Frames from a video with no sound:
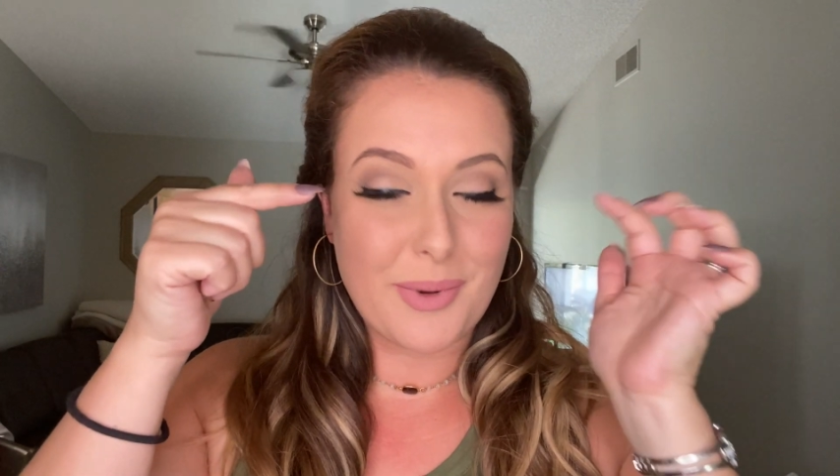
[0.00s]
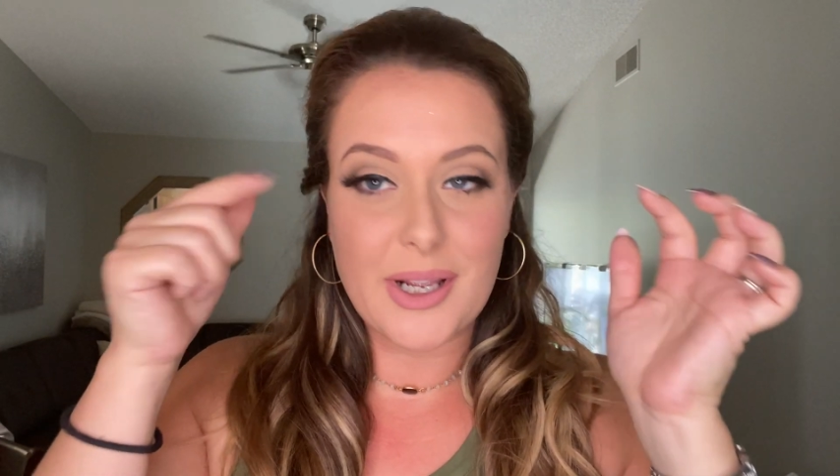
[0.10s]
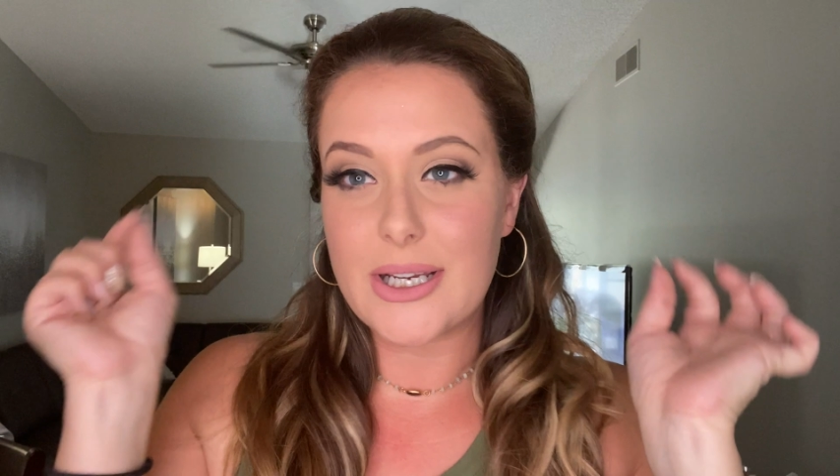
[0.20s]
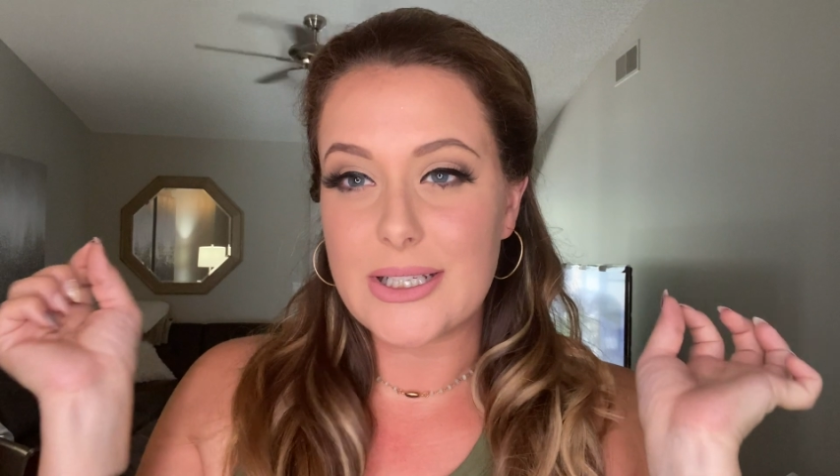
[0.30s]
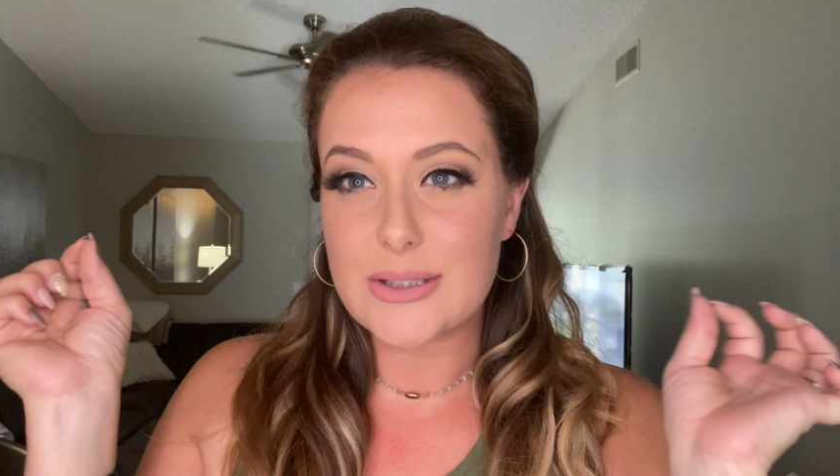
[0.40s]

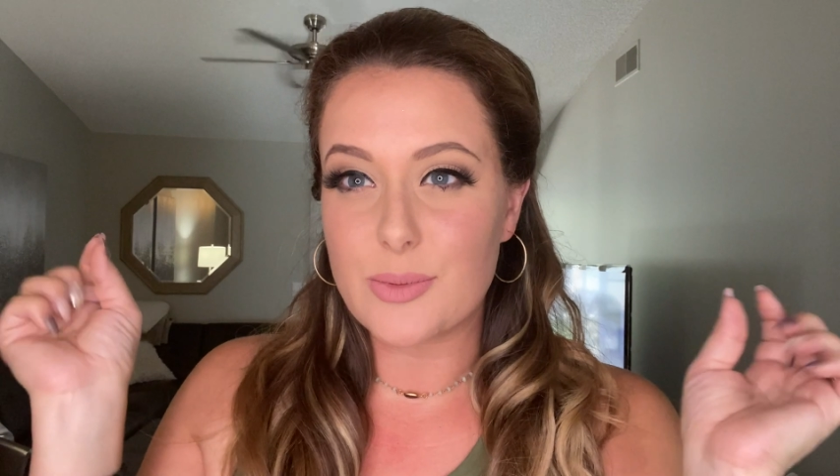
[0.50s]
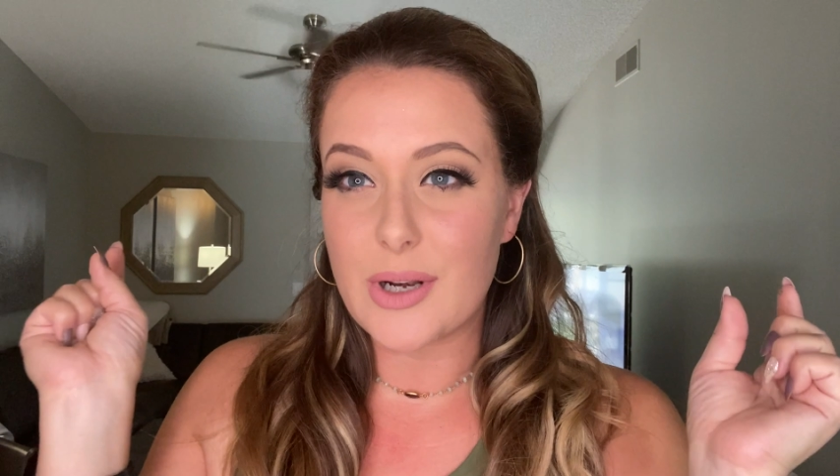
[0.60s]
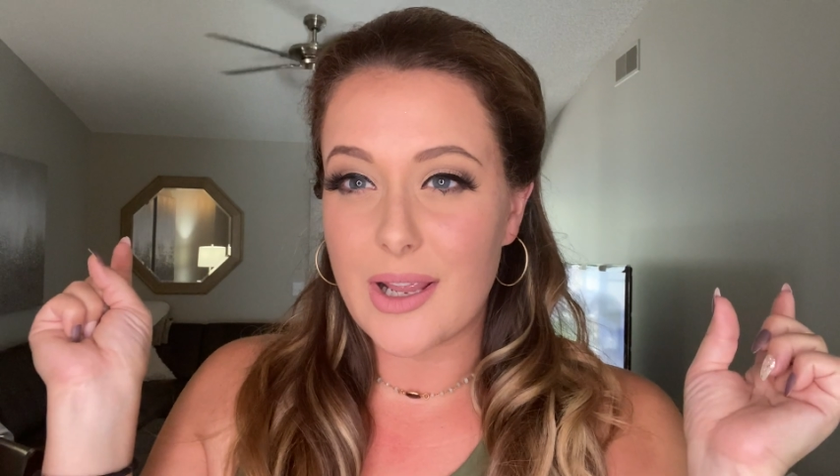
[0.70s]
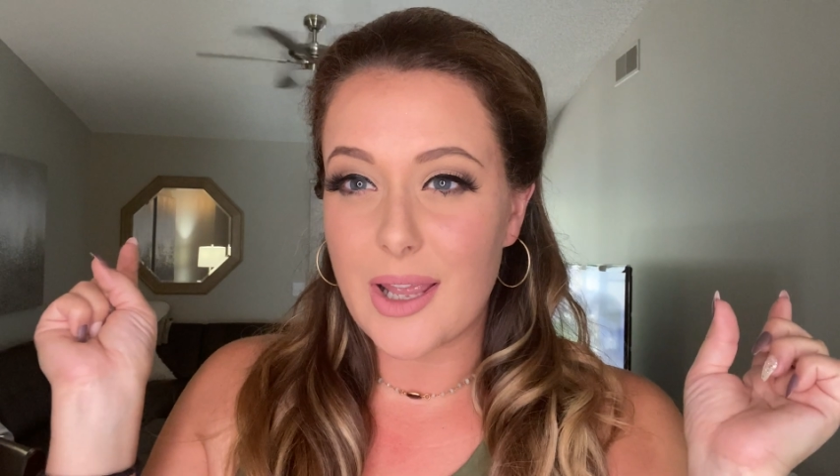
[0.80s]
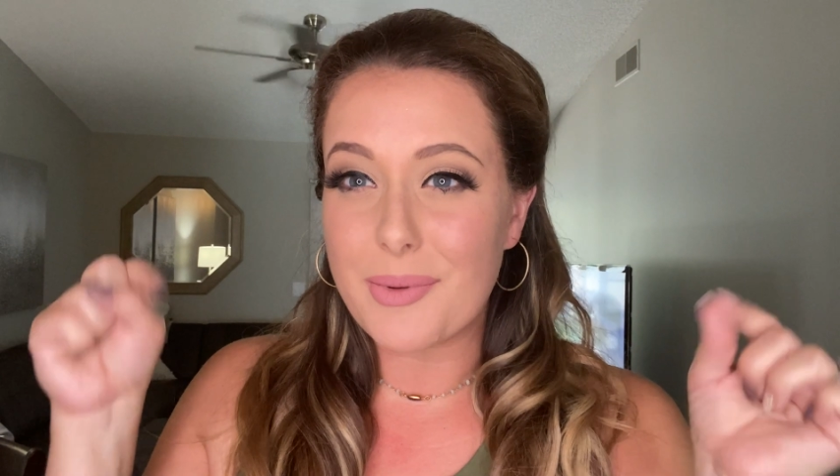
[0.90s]
because when
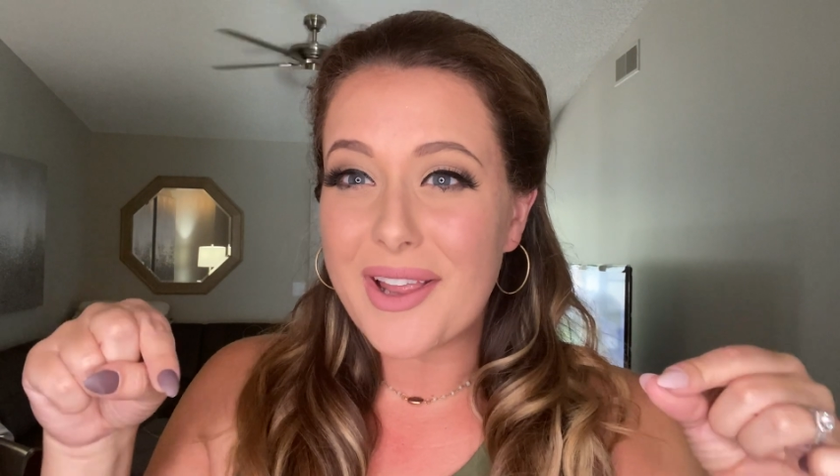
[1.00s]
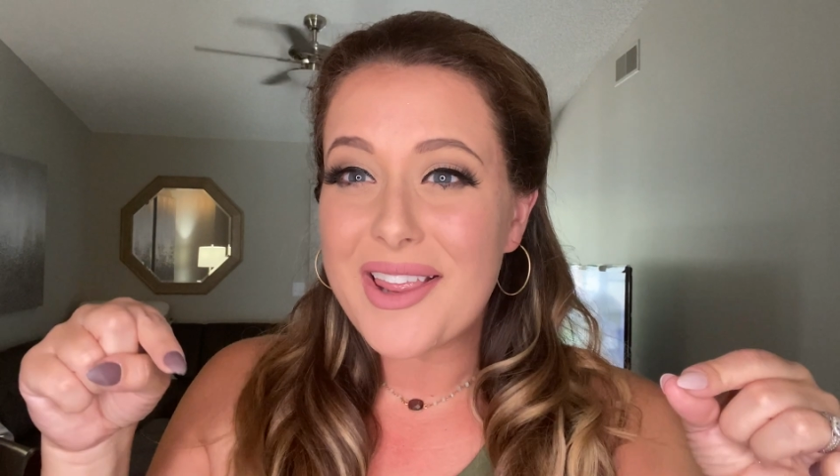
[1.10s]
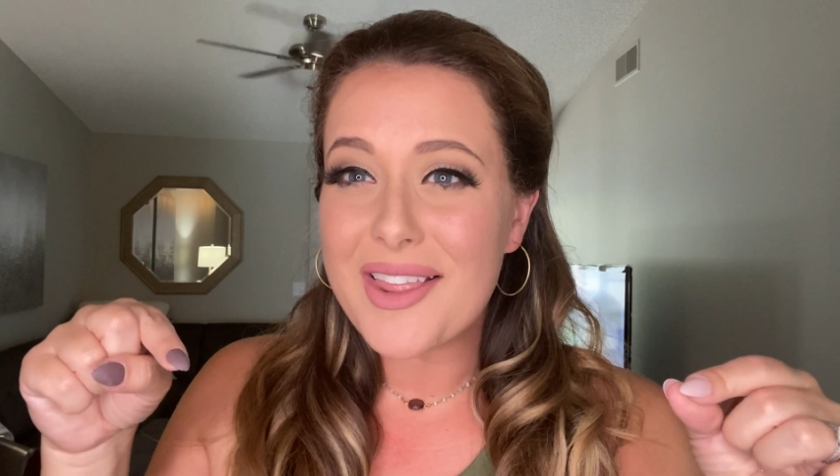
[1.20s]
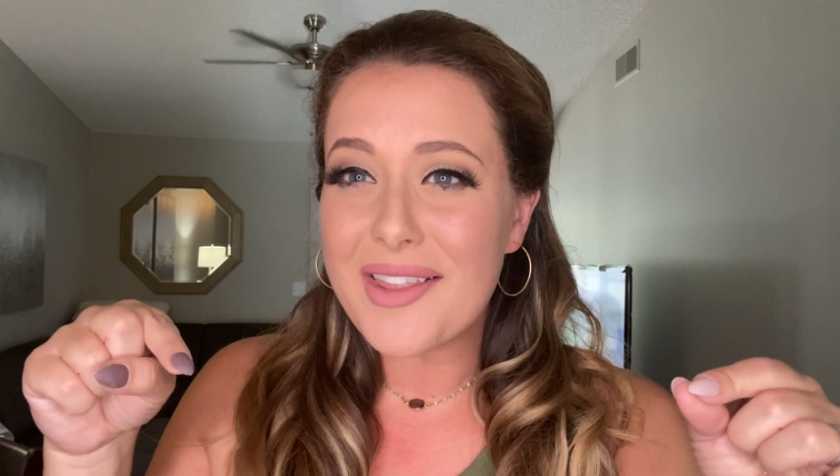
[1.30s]
I applied the